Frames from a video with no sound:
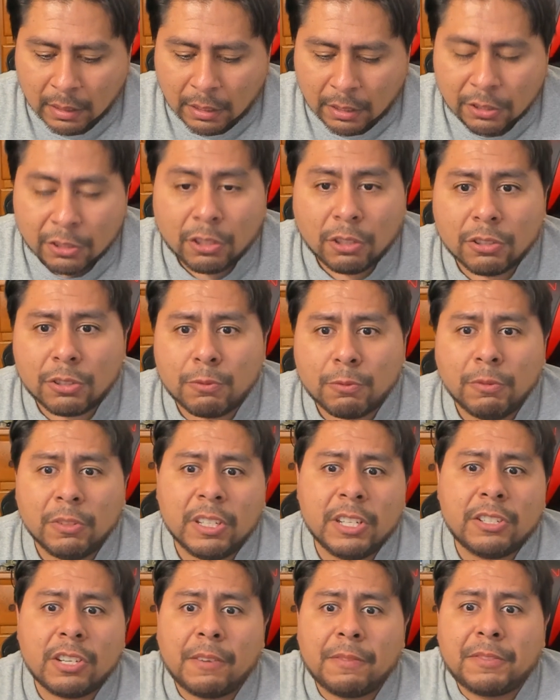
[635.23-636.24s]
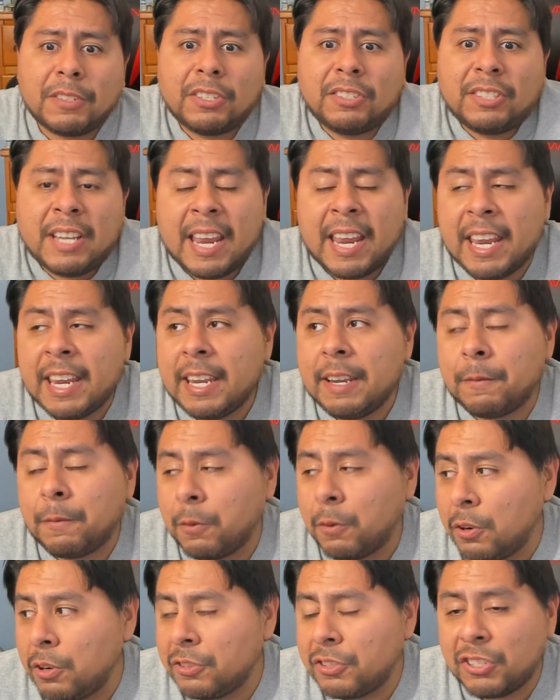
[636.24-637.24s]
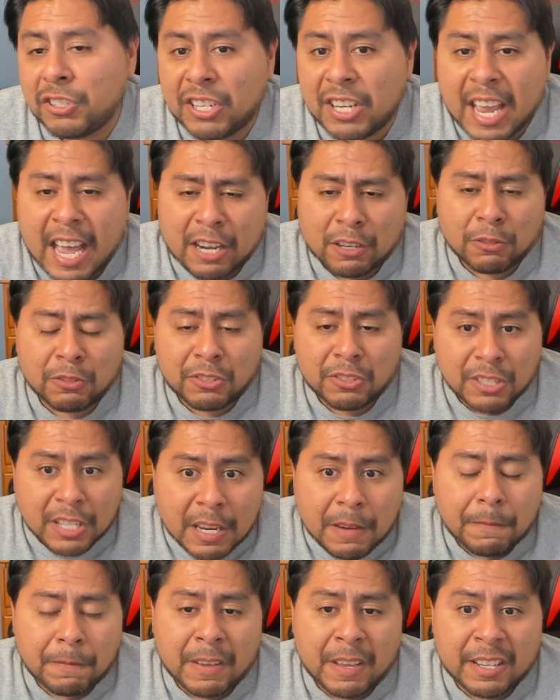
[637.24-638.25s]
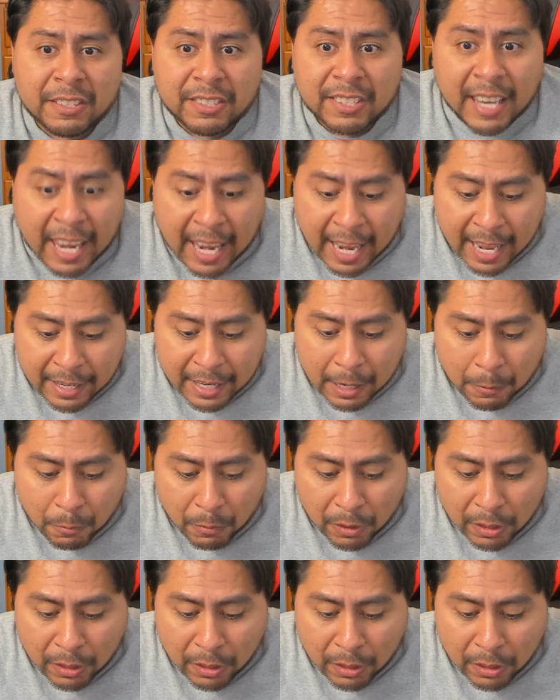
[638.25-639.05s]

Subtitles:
So it's really tough to say for Seattle's defense, can they